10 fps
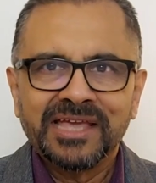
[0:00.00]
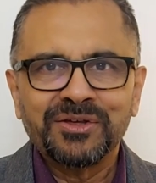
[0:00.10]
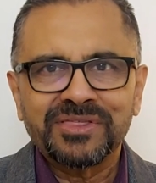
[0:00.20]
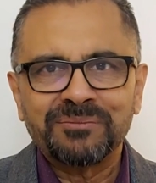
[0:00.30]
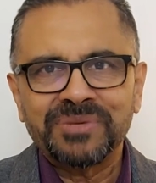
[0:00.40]
You
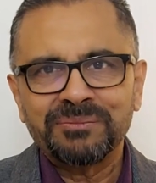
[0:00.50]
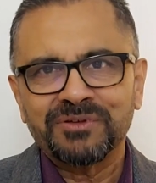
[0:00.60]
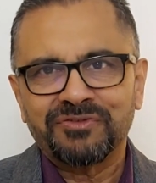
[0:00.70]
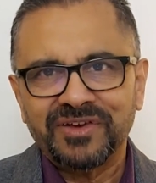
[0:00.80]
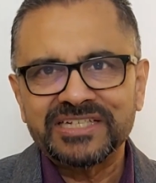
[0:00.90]
know, sometimes the
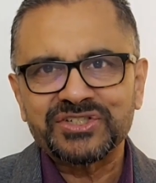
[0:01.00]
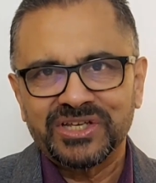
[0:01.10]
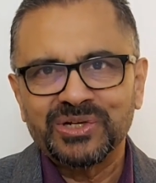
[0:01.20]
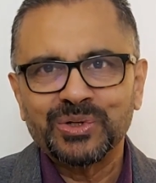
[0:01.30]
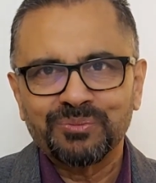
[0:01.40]
flesh
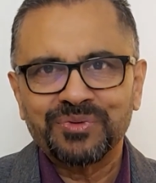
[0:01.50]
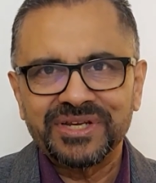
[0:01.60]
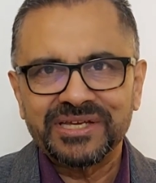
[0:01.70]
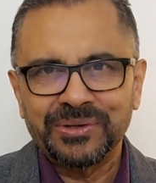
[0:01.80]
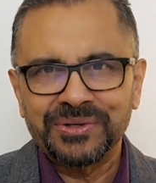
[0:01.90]
can look
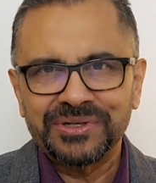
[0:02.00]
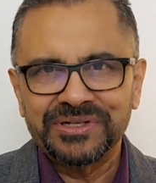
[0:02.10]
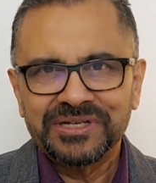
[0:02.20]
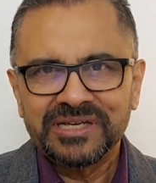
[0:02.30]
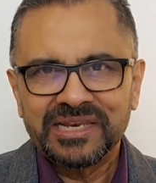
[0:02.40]
pretty good,
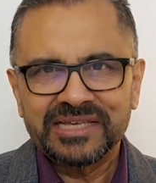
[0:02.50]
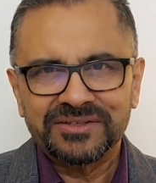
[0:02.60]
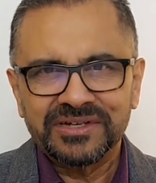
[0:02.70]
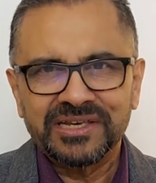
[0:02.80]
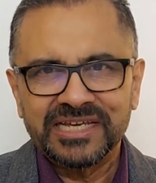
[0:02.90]
like the
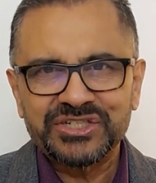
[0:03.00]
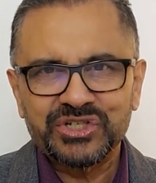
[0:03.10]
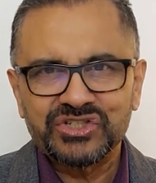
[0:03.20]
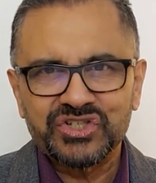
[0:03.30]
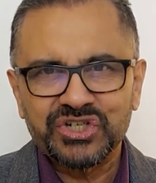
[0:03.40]

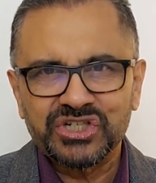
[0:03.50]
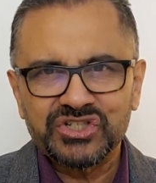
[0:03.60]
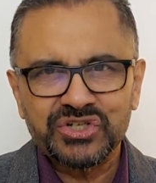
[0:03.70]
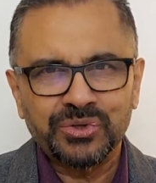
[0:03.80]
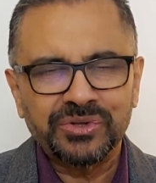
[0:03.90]
Galatian
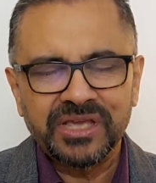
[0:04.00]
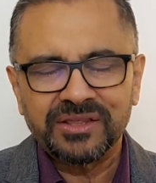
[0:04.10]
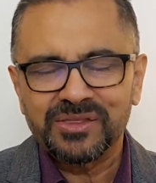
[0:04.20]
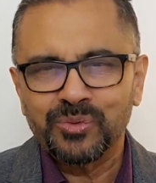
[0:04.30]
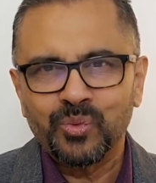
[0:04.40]
church. You know, they
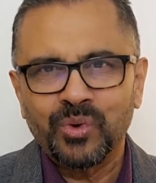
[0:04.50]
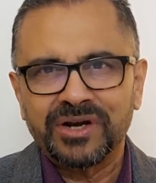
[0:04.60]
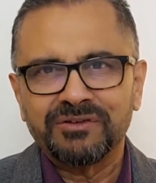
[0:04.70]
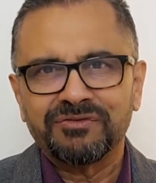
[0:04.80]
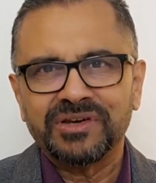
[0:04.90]
had so
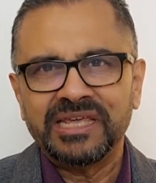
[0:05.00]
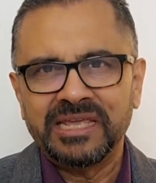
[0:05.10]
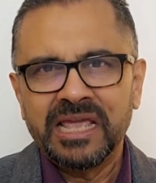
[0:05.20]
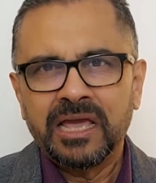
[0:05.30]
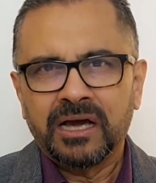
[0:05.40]
wonderfully,
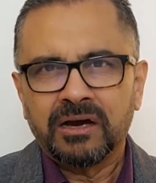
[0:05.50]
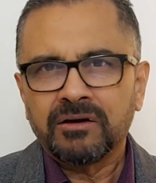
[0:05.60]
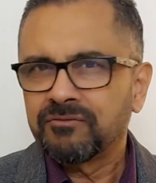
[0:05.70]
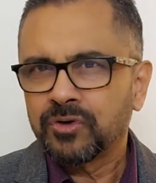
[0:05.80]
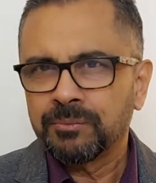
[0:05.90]

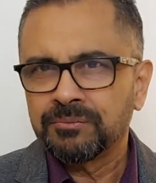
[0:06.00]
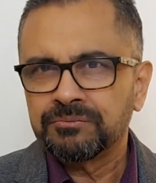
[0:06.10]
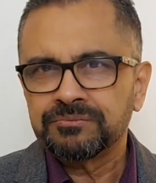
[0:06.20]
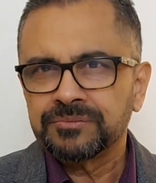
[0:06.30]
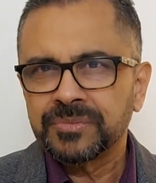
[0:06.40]
from
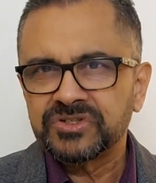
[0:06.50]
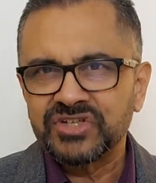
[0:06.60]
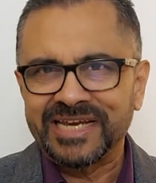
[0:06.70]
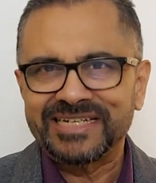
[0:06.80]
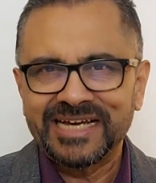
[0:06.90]

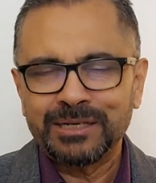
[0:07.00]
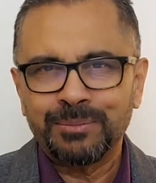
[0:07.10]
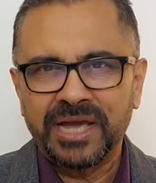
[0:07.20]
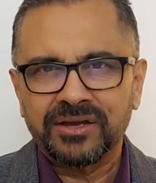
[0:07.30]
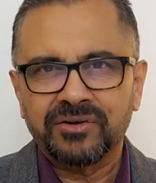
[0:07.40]
Gentile
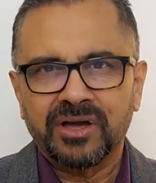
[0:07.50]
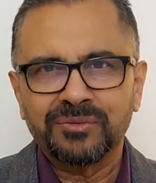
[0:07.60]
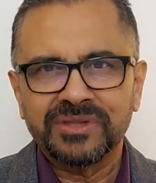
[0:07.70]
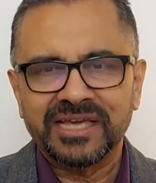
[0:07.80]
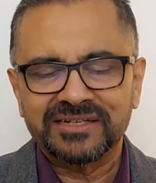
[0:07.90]

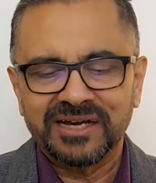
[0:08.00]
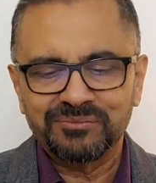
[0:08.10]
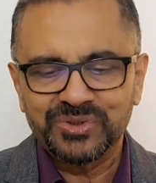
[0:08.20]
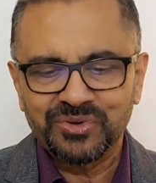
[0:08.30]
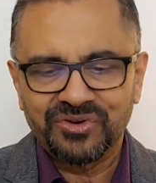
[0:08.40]
background, they had
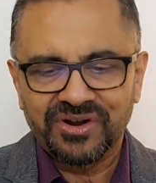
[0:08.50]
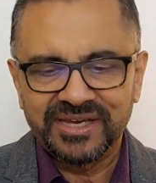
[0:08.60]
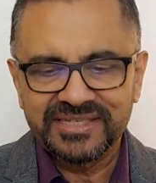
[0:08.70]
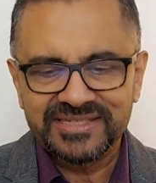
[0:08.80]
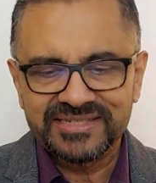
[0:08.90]
come to
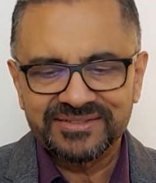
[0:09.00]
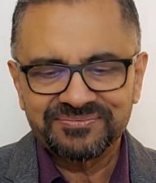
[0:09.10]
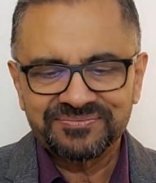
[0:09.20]
Christ.